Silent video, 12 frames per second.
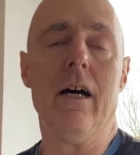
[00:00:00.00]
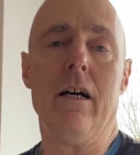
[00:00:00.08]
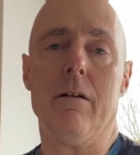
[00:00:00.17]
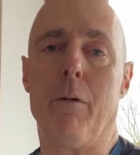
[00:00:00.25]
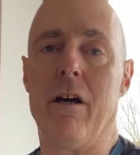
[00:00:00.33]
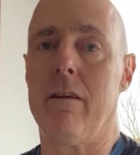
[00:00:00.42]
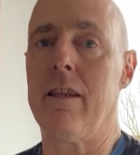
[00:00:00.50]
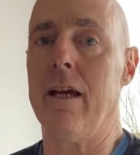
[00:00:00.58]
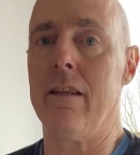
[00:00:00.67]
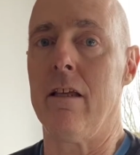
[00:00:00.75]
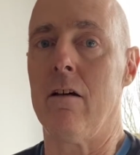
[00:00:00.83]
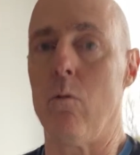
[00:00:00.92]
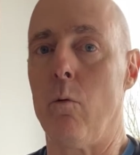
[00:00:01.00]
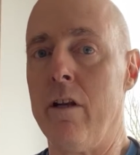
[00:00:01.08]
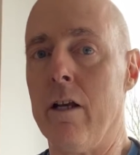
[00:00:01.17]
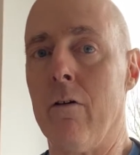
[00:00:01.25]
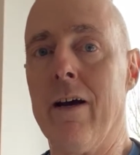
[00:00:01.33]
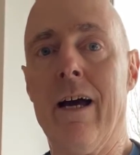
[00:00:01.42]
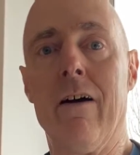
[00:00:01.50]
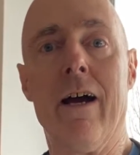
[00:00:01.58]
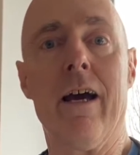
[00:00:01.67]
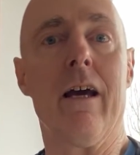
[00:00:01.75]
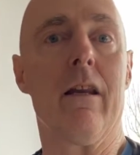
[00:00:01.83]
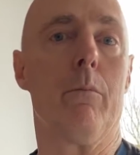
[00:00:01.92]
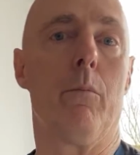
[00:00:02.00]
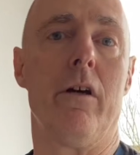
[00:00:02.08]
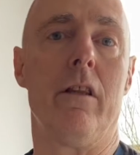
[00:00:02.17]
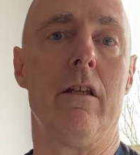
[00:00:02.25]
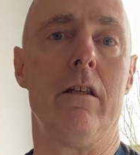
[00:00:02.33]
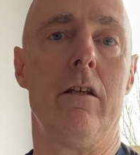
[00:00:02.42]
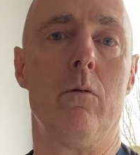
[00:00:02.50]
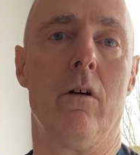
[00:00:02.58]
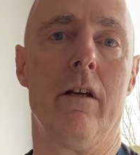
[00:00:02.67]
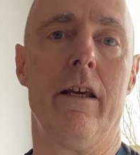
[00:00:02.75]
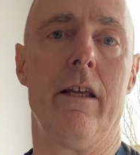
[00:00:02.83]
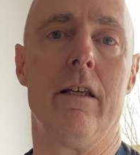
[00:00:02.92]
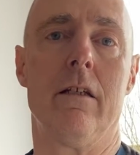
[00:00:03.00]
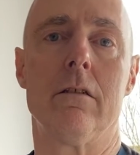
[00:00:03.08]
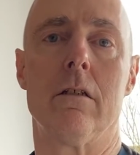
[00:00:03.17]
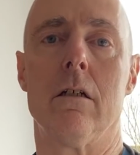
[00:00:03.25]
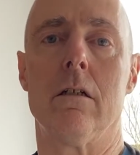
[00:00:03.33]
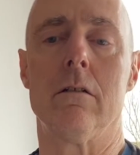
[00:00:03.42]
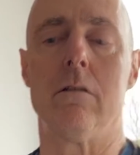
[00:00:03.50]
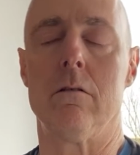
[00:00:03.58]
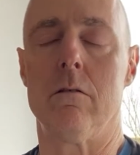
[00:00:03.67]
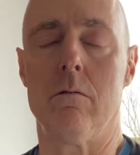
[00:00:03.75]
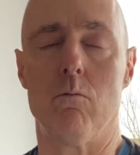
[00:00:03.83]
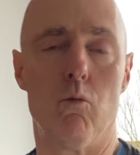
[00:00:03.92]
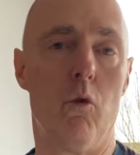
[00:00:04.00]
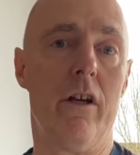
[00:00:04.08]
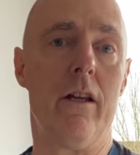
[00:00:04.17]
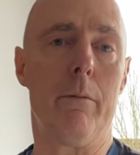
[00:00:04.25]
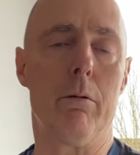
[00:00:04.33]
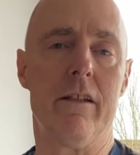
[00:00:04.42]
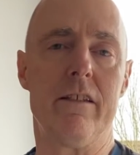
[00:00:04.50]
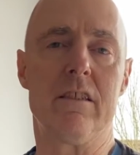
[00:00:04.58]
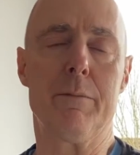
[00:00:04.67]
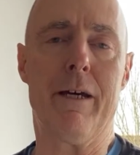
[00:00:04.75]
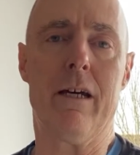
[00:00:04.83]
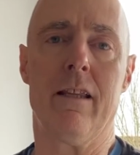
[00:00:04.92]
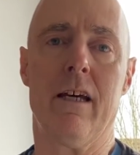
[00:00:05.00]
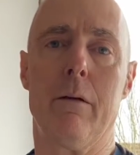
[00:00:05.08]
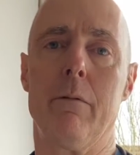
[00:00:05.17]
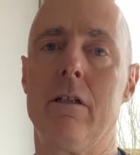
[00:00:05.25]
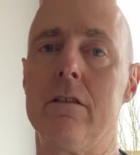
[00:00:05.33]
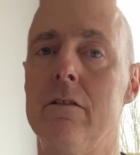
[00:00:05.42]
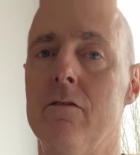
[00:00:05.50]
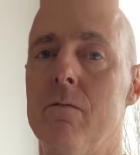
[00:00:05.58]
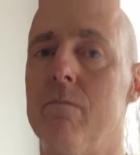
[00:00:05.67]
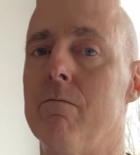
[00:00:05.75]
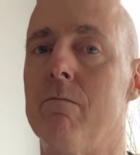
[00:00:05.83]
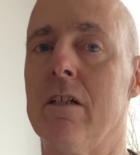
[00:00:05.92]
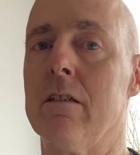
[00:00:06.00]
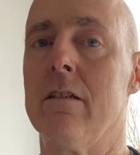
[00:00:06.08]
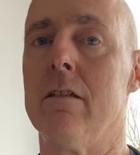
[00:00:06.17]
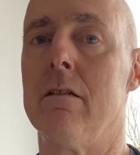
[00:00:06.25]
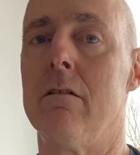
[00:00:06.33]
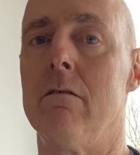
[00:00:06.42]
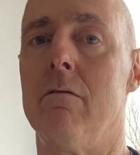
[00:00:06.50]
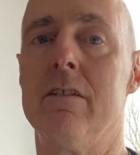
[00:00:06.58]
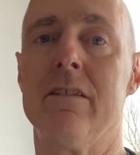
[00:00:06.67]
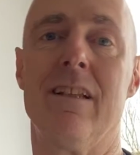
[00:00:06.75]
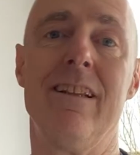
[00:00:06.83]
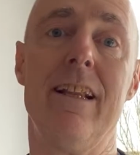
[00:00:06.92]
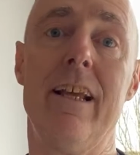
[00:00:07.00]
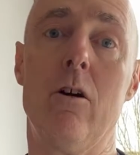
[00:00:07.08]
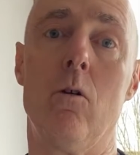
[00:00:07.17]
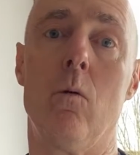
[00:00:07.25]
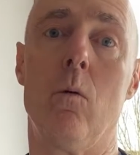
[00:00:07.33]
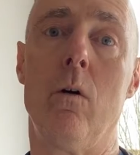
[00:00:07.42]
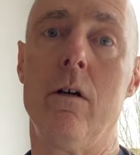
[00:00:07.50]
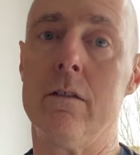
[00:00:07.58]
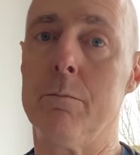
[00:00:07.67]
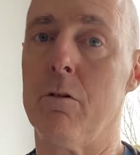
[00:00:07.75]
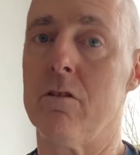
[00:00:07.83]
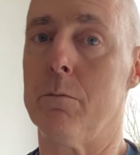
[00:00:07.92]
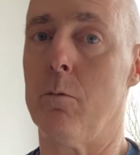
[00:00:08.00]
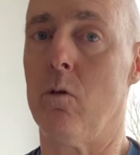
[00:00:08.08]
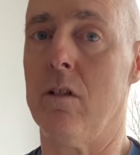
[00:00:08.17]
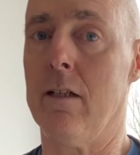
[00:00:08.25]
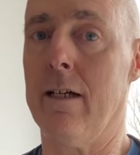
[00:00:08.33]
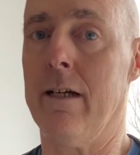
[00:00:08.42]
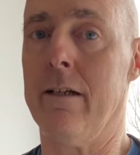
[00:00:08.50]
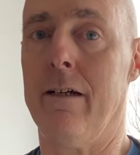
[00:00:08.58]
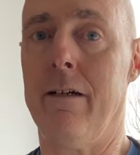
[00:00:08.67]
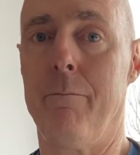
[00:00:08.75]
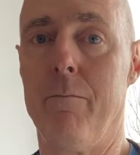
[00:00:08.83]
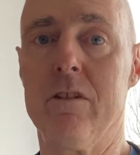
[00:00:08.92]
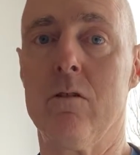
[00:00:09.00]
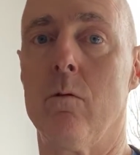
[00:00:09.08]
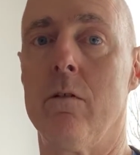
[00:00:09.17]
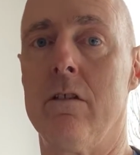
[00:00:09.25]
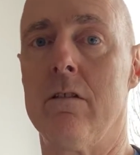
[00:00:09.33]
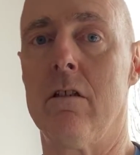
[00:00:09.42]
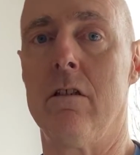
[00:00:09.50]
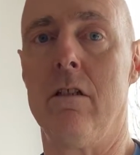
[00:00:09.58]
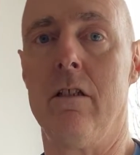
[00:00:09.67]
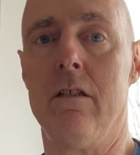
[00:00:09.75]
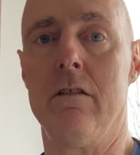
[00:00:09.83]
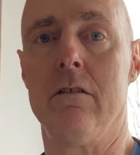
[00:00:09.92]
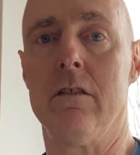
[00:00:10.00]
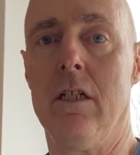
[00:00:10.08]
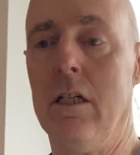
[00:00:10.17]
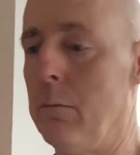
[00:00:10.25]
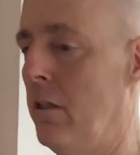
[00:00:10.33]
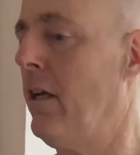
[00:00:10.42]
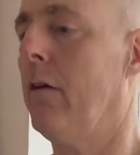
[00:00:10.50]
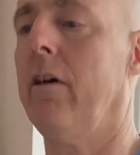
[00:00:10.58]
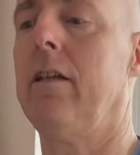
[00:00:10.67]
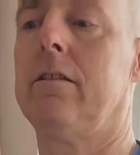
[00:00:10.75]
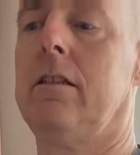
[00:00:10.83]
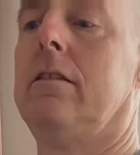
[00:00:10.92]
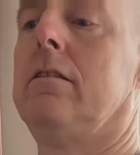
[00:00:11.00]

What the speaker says: both getting the old window out and putting a new one in. So really pleased about that, because if I can do as little as possible on a ladder, it's always good news. But anyway, let's get